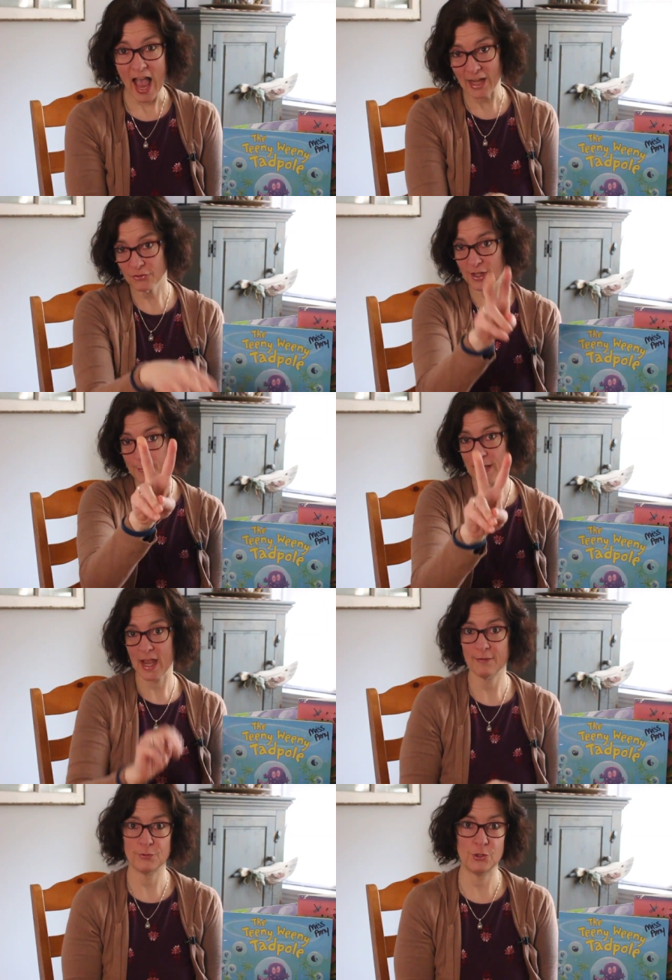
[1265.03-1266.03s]
Actually, I'm gonna
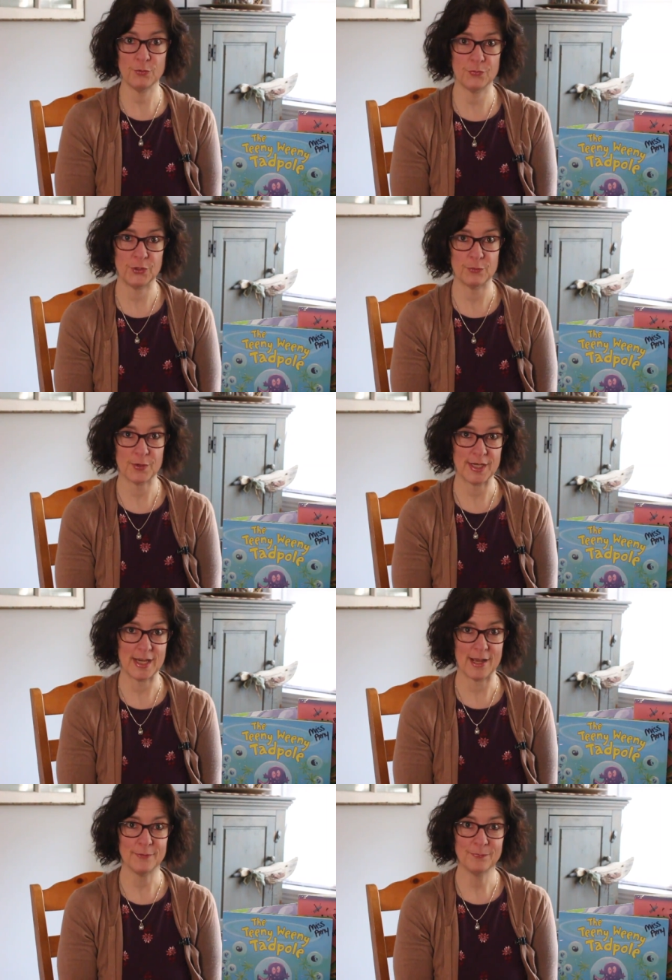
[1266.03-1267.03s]
have two for you right
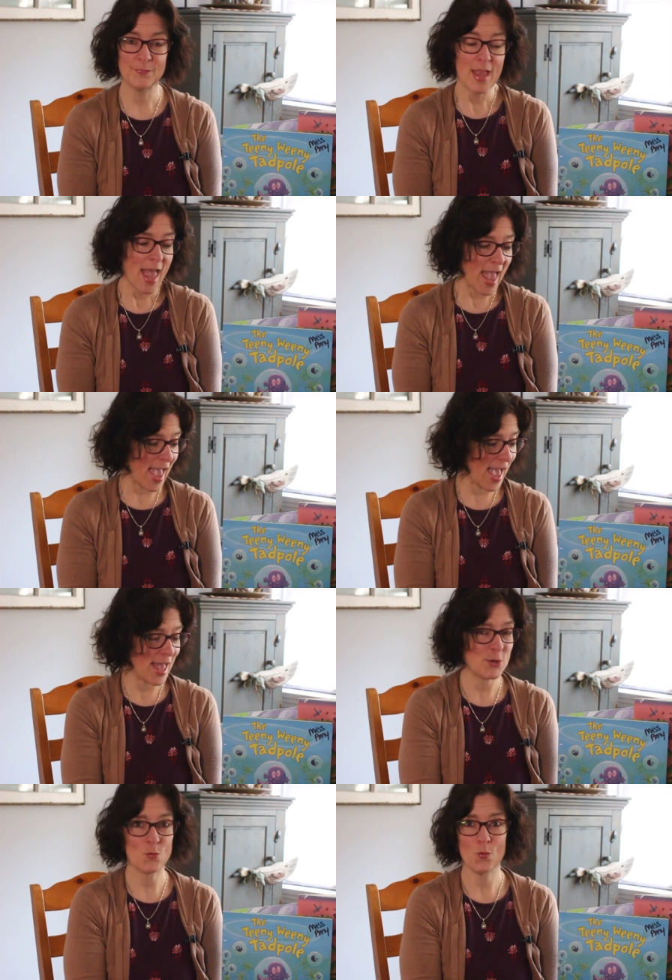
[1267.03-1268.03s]
now.
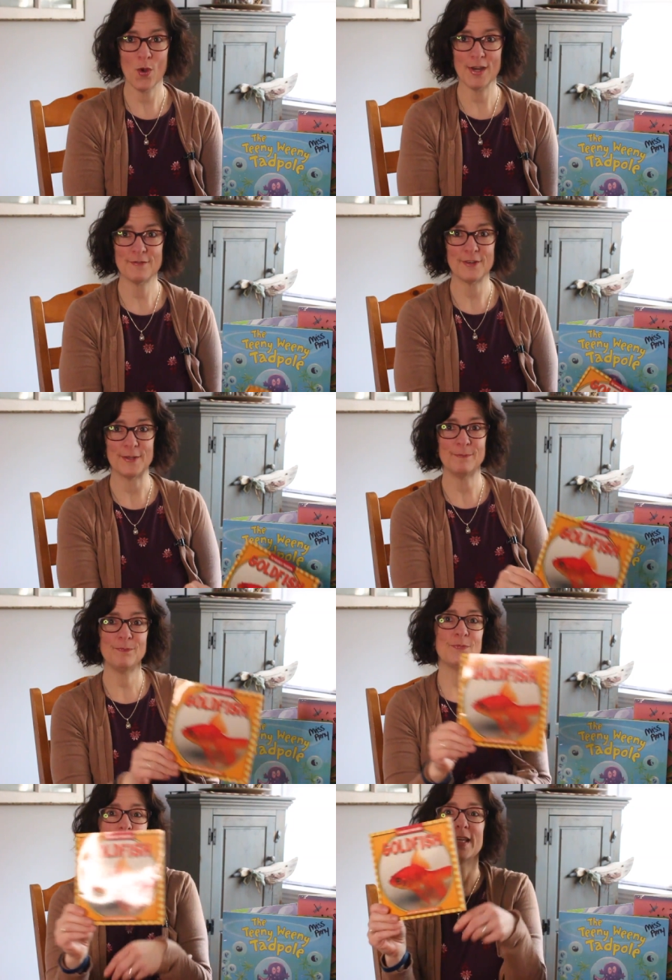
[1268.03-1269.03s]
And one of
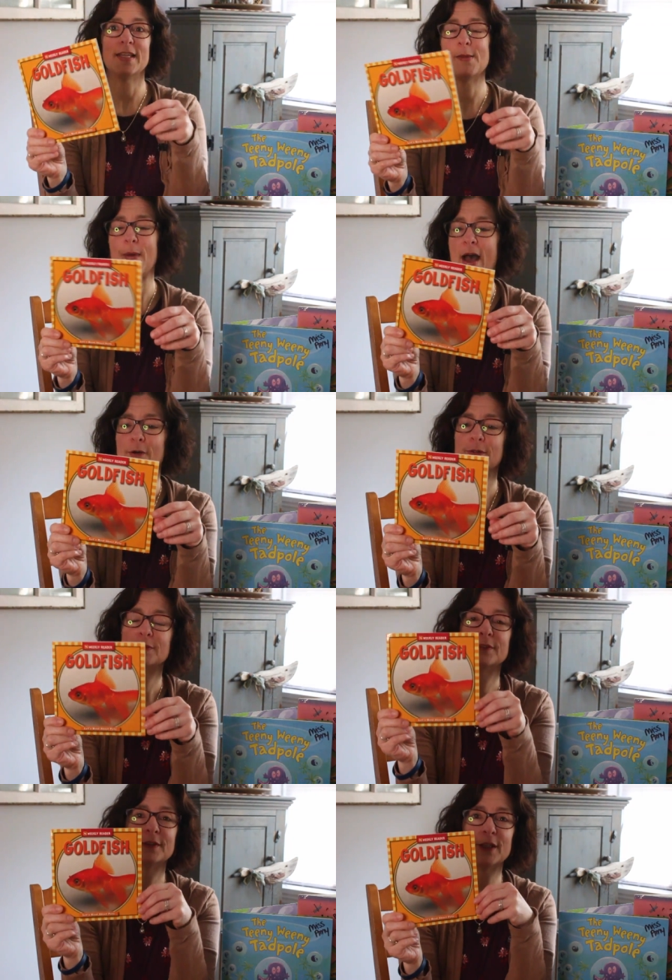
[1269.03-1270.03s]
them is about
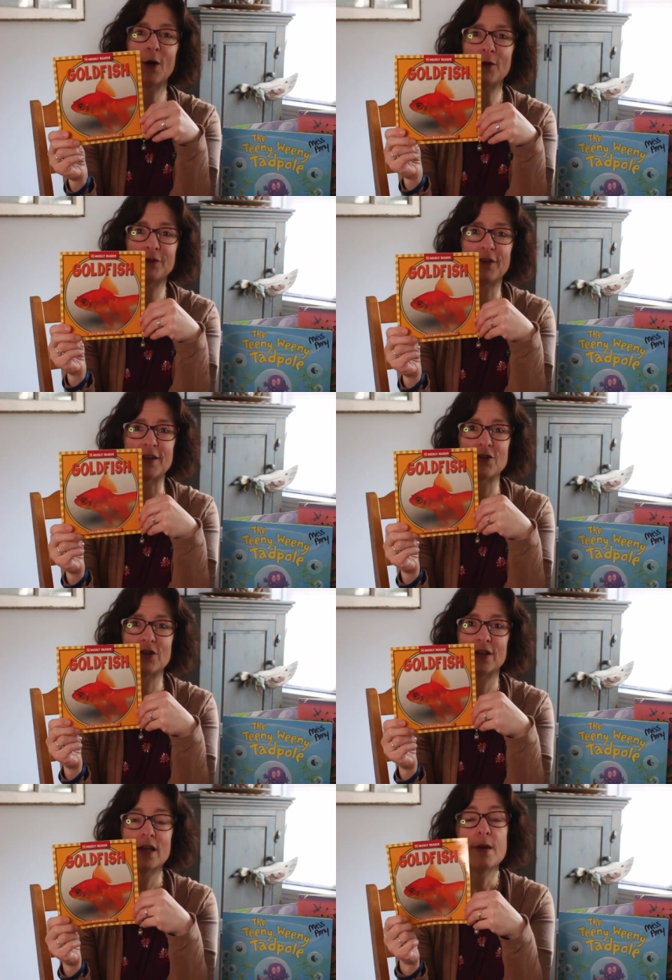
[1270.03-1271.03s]
a
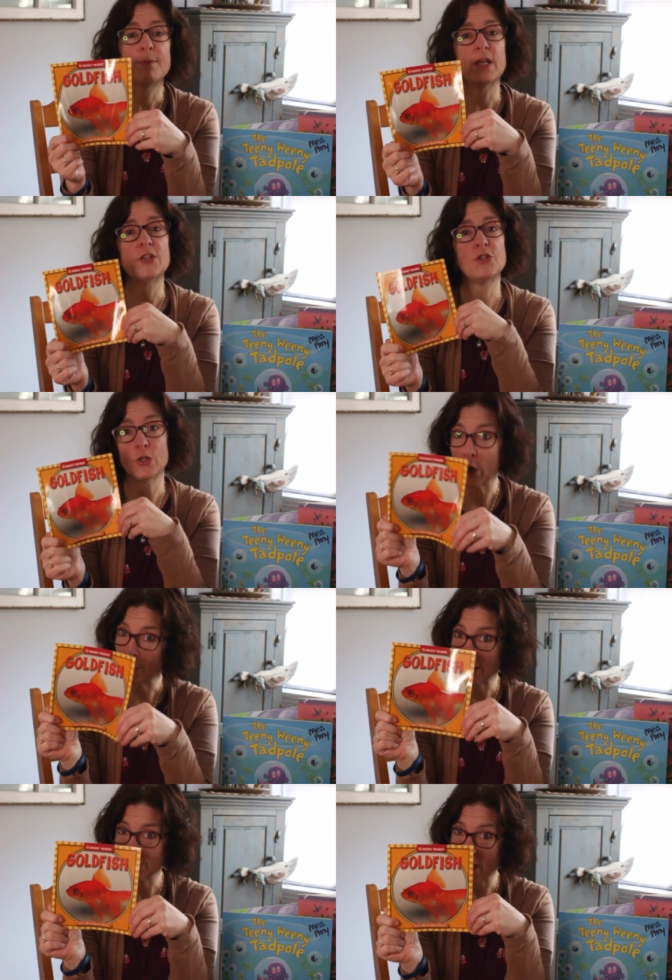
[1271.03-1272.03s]
goldfish, because you can
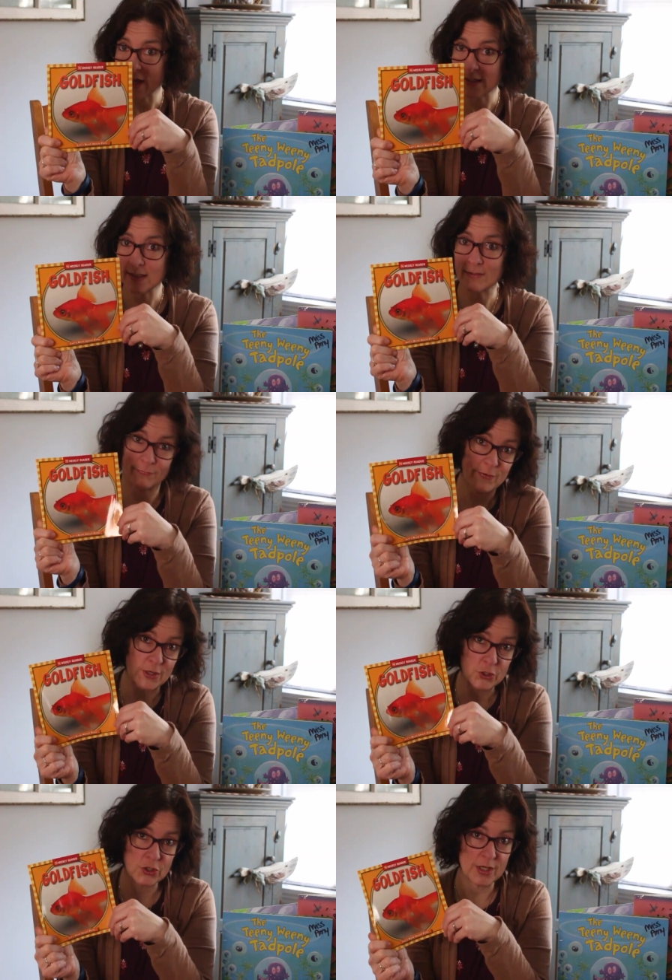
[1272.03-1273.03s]
always find
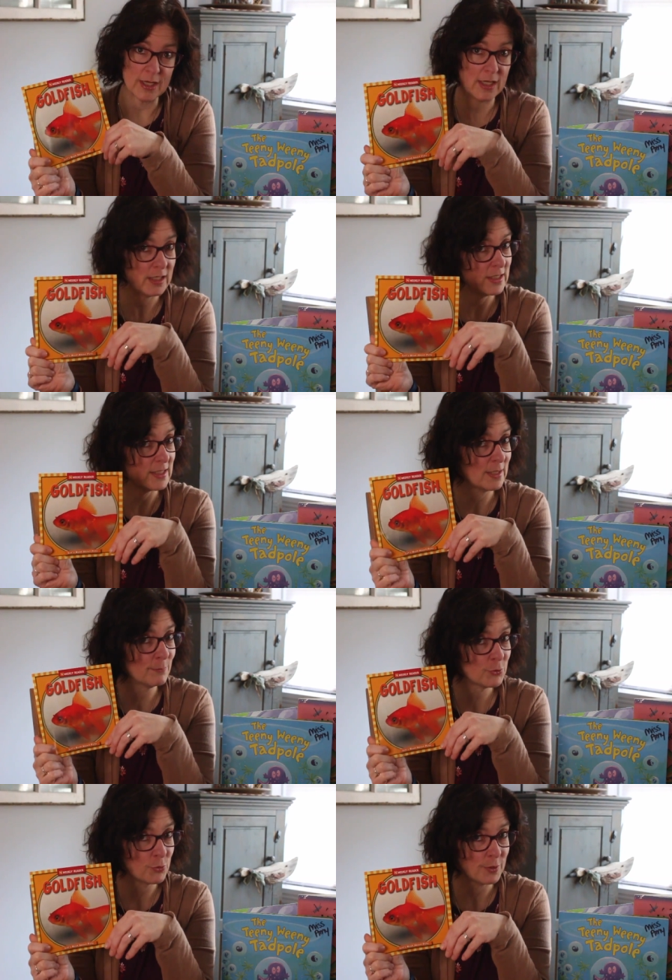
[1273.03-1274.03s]
fish in
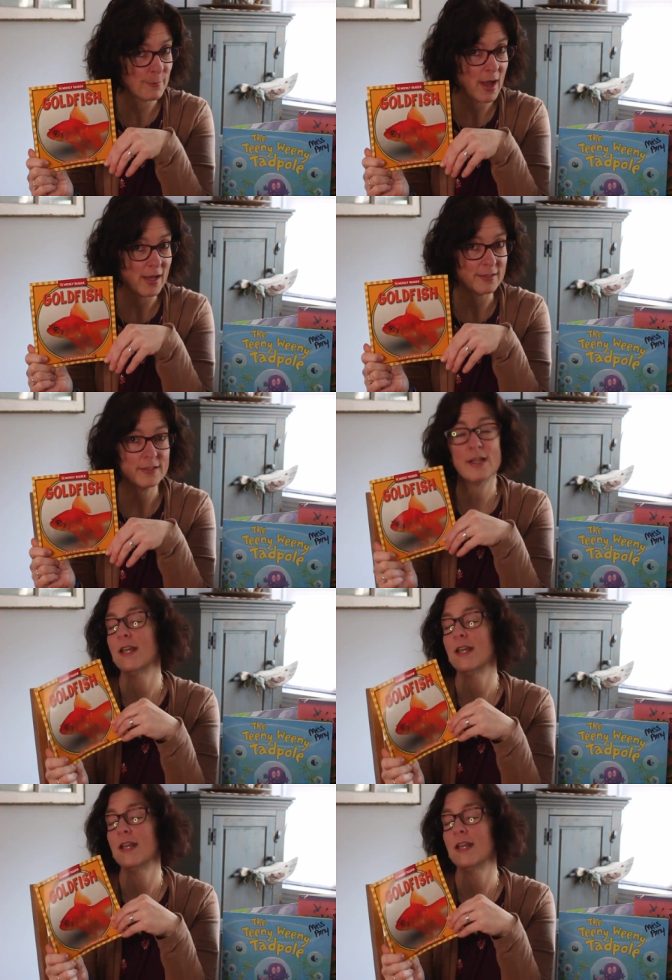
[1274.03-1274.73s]
some sort of pond.